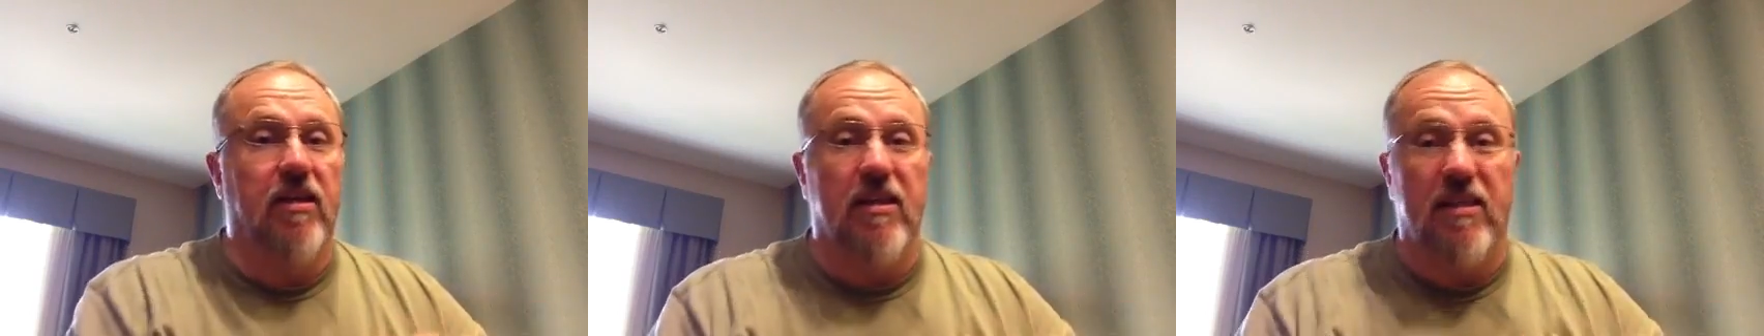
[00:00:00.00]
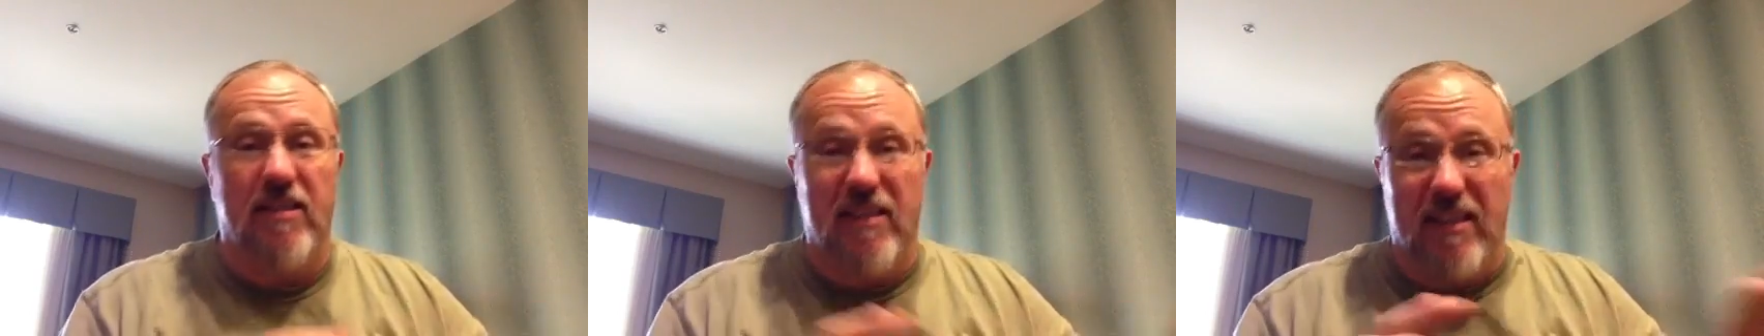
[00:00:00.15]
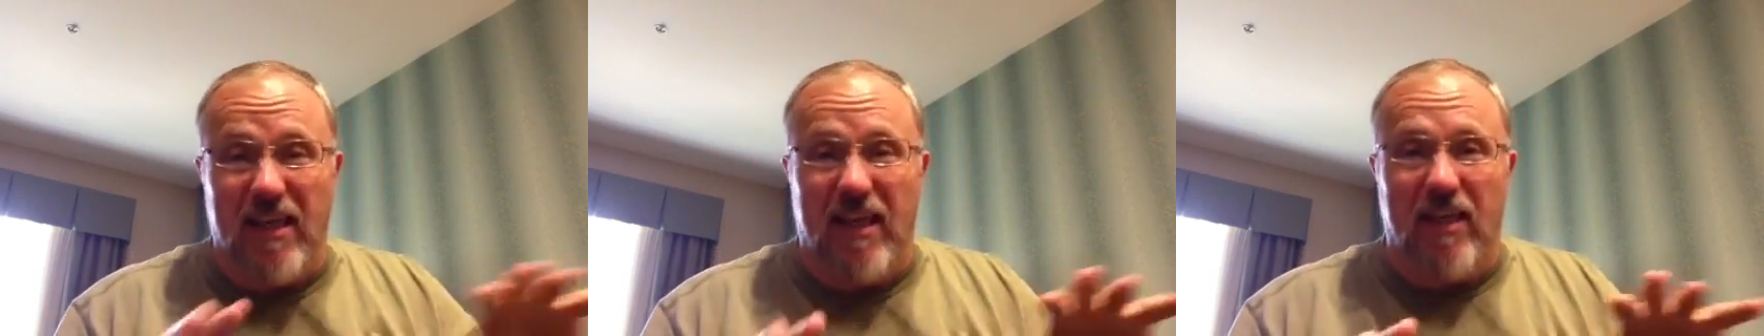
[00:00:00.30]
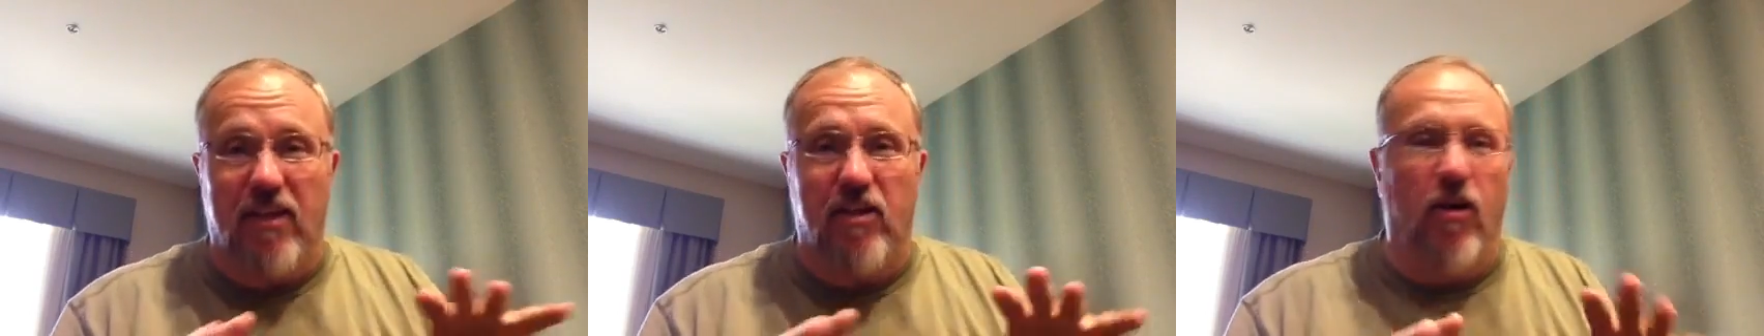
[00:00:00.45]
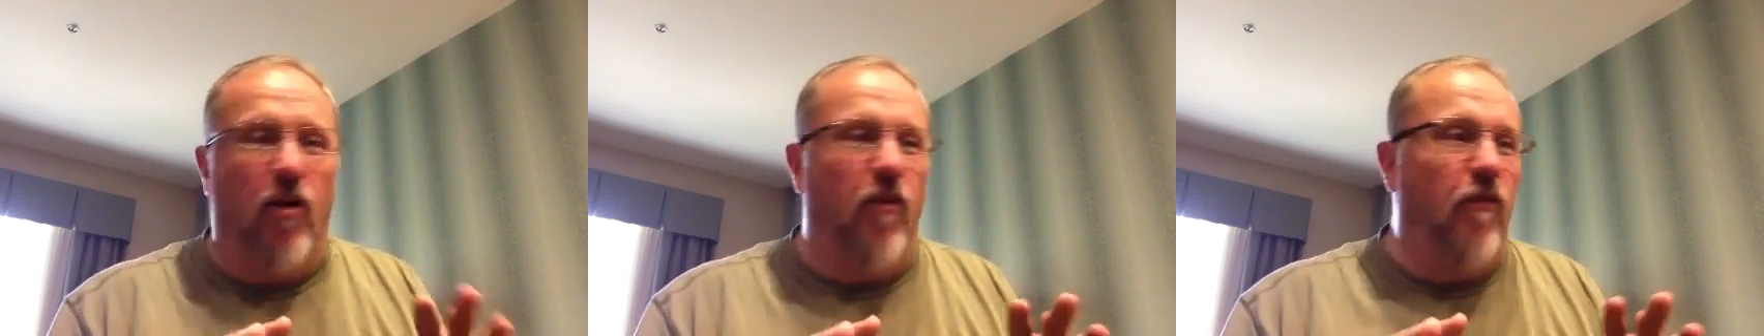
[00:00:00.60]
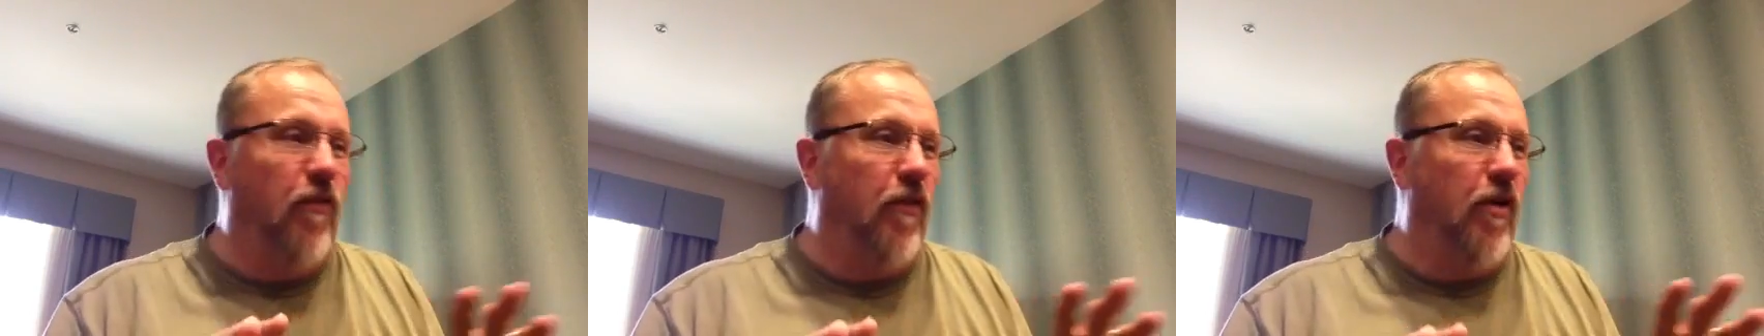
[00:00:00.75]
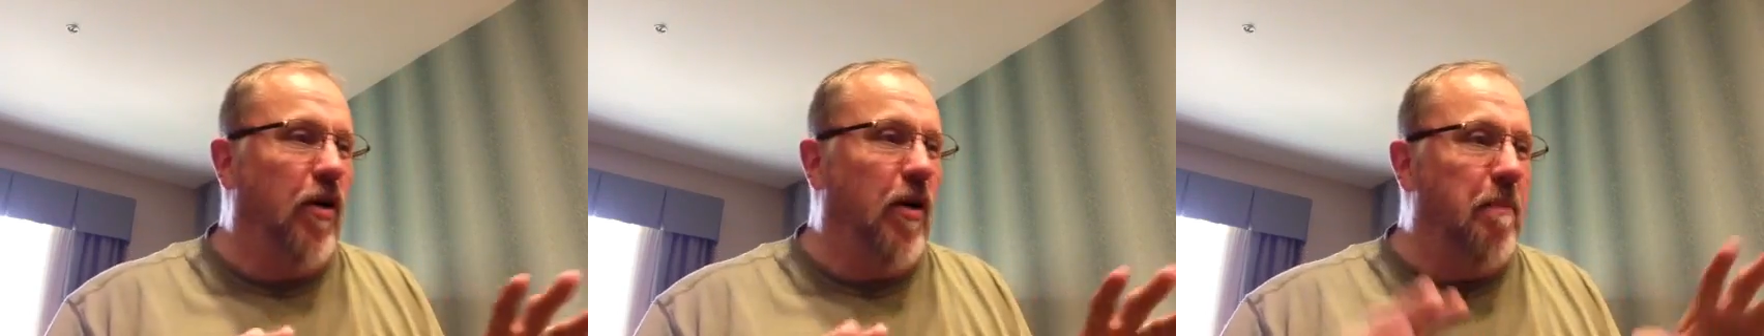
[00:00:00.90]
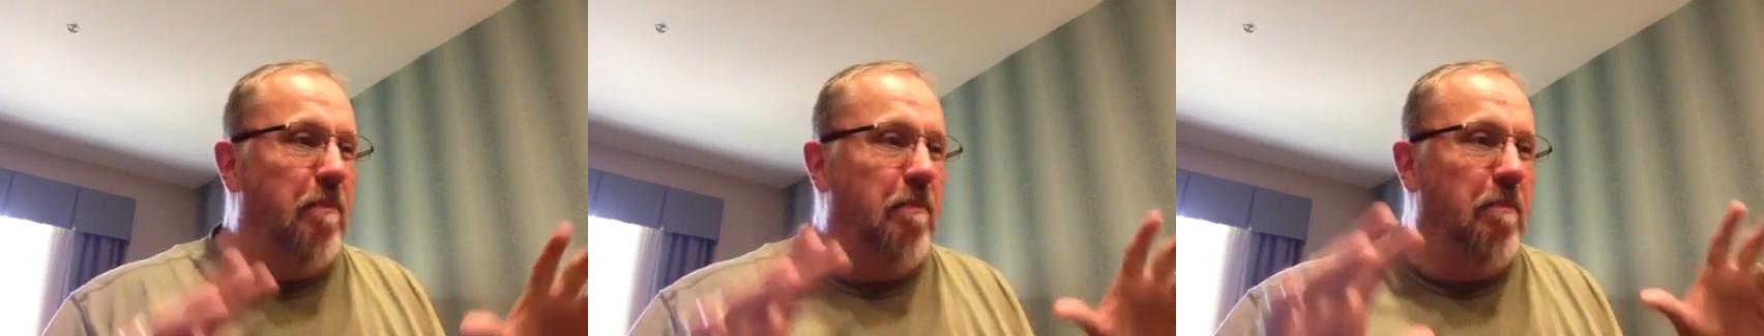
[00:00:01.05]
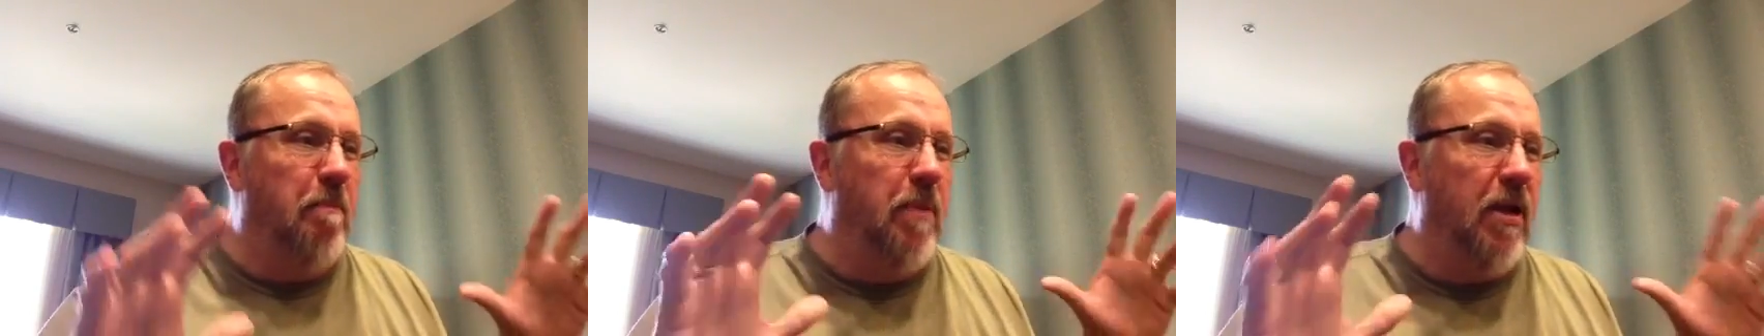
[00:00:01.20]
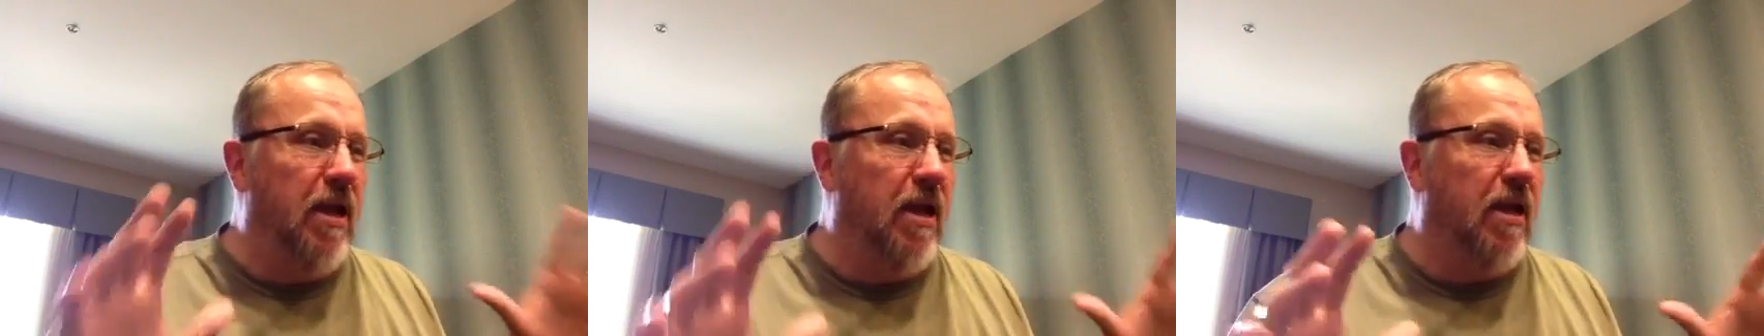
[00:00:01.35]
instead go for a
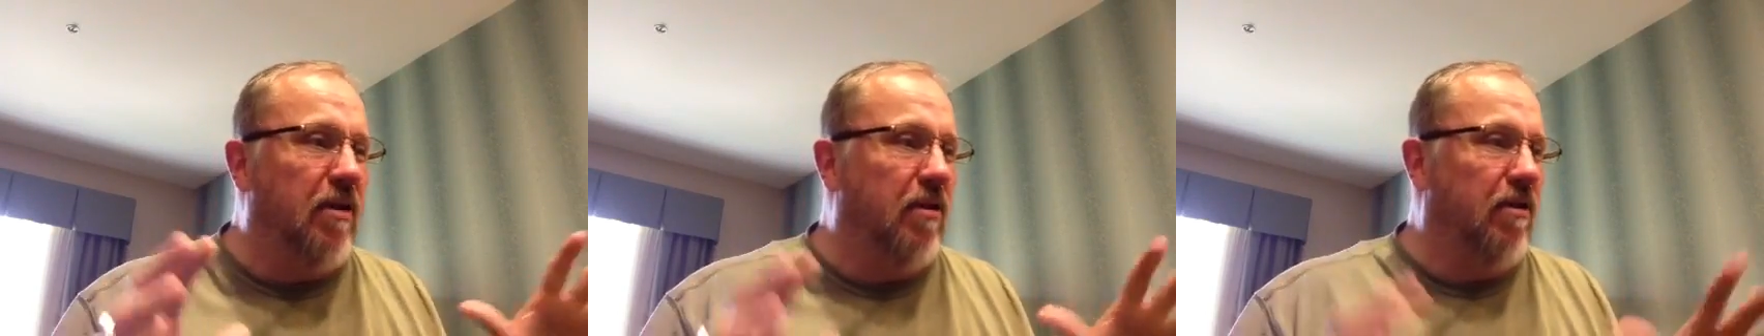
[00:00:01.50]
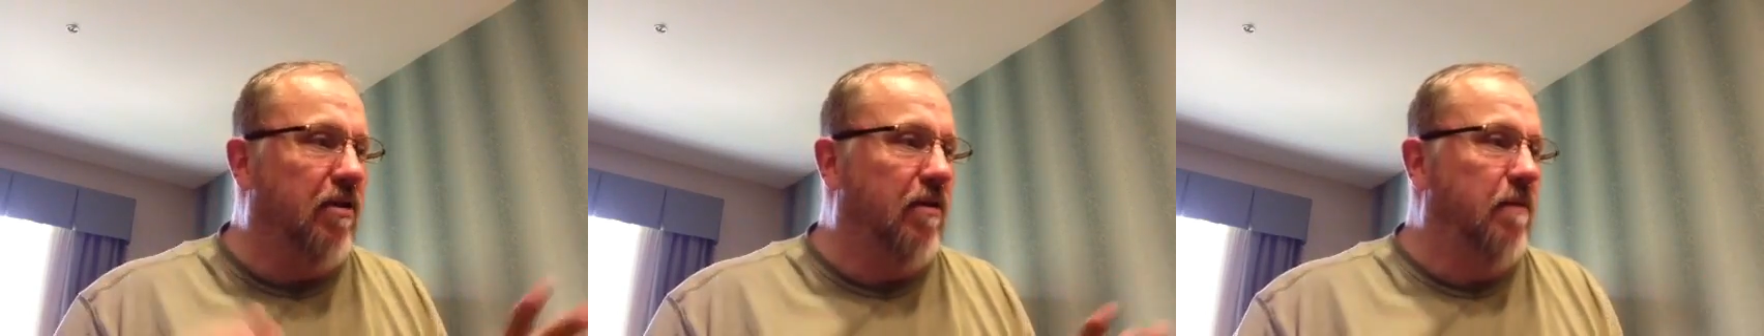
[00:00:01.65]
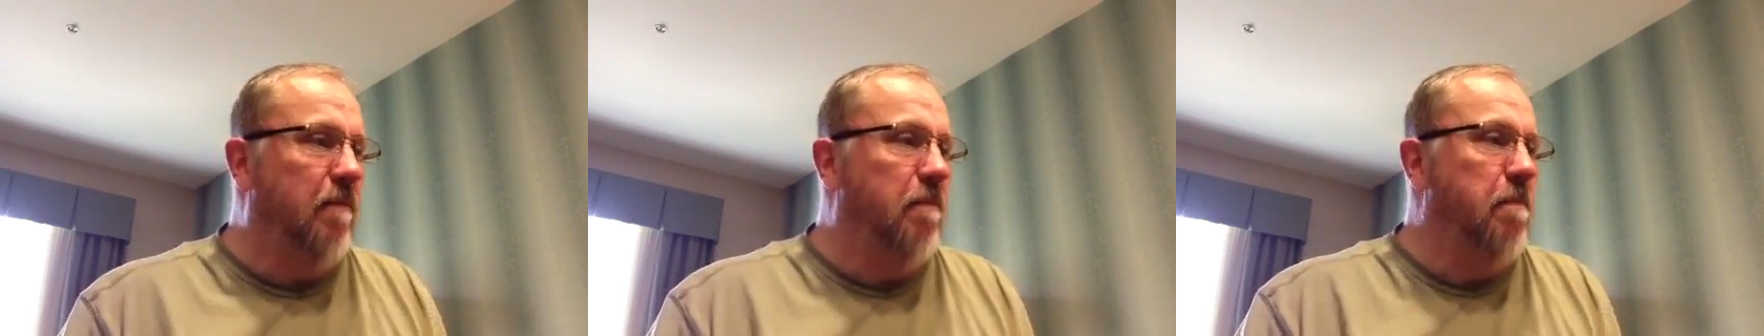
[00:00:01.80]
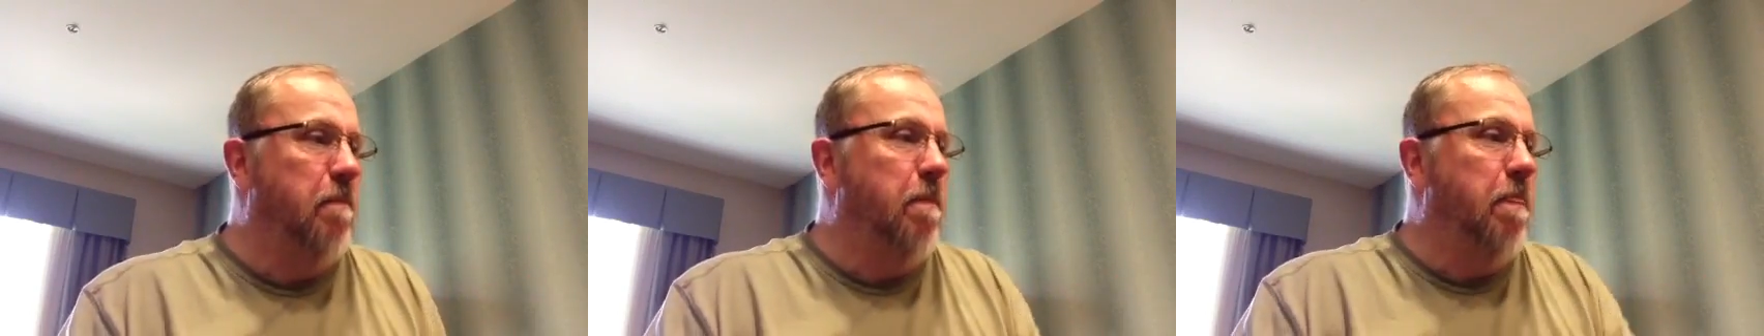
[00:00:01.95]
bigger,